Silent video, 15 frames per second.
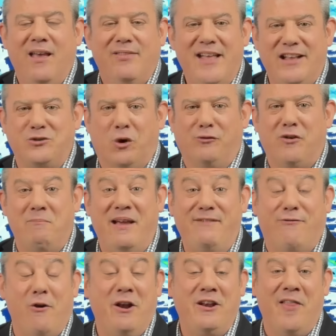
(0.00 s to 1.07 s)
That's all from me
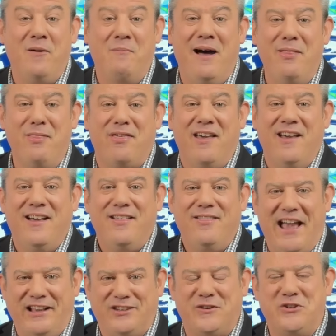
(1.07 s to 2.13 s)
for another month.
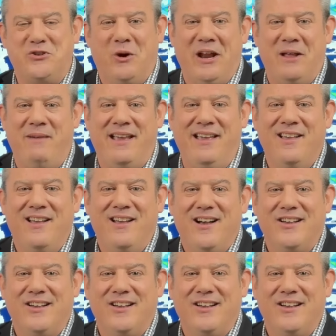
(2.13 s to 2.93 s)
Thanks for joining me.